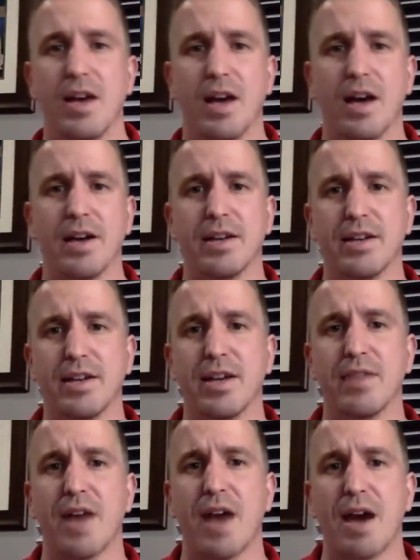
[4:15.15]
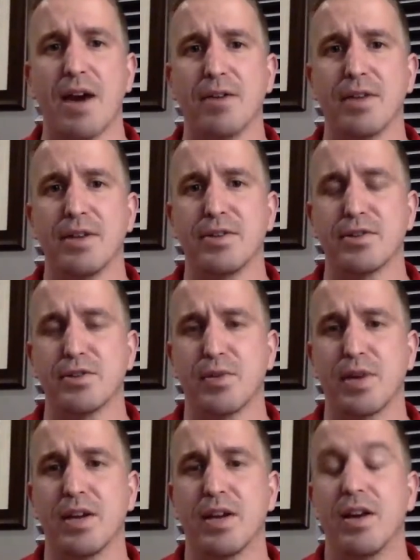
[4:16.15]
And again, the higher the interest
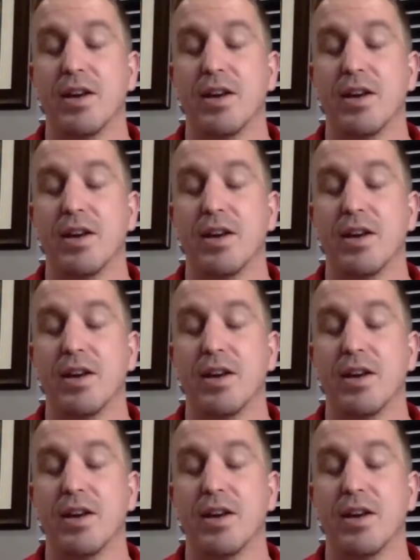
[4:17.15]
rate,